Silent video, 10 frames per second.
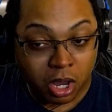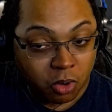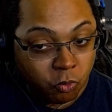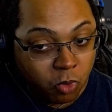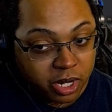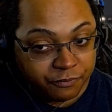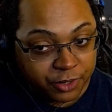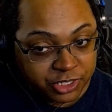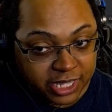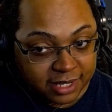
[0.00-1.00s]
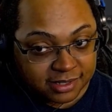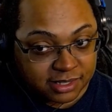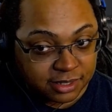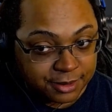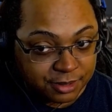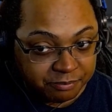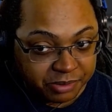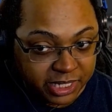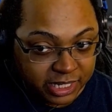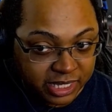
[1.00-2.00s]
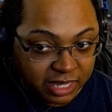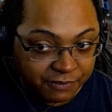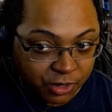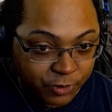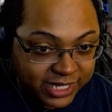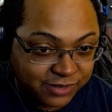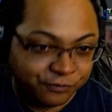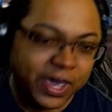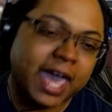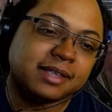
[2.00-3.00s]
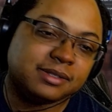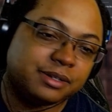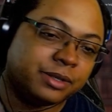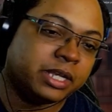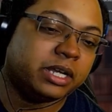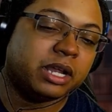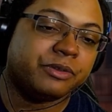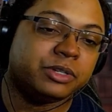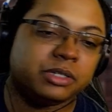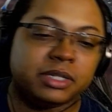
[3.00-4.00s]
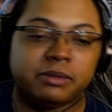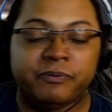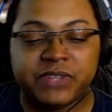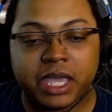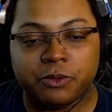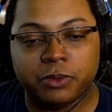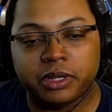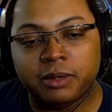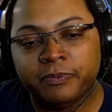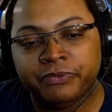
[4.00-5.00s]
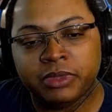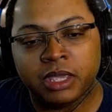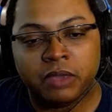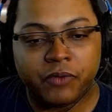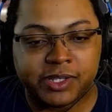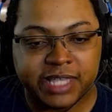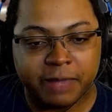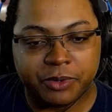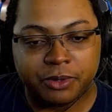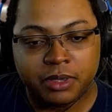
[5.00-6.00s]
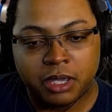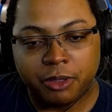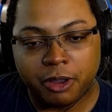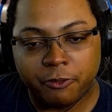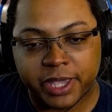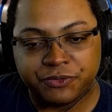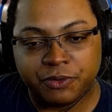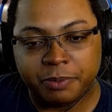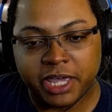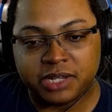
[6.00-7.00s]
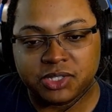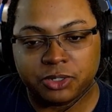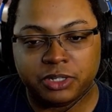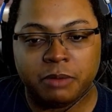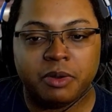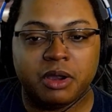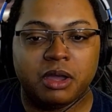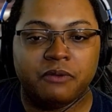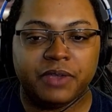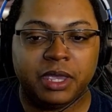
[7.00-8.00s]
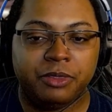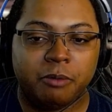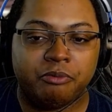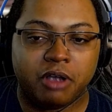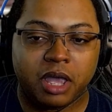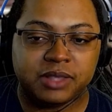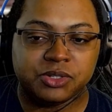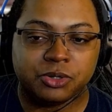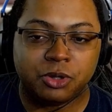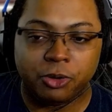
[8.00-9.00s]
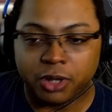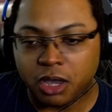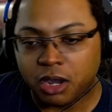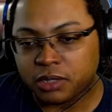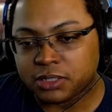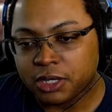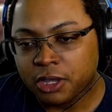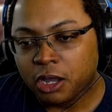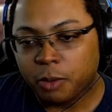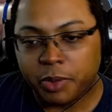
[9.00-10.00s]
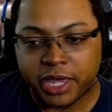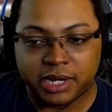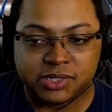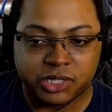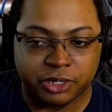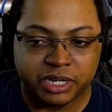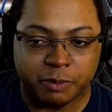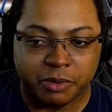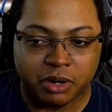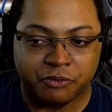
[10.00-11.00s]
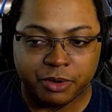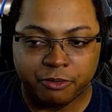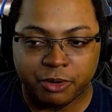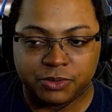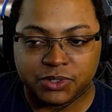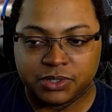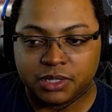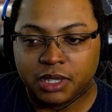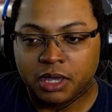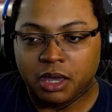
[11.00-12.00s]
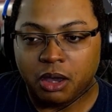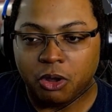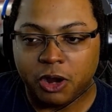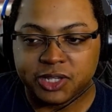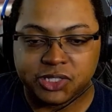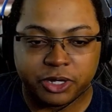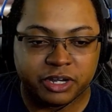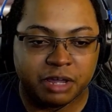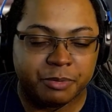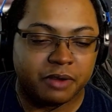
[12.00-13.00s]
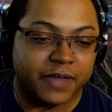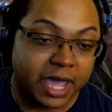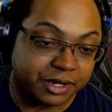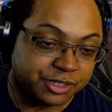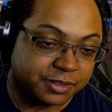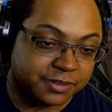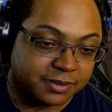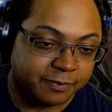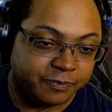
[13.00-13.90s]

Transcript: one of your decks to complete a given quest faster than another deck would. For example, there are quests for playing a certain number of either bronze or gold cards, or playing a certain number of recruits, or a certain number of actions.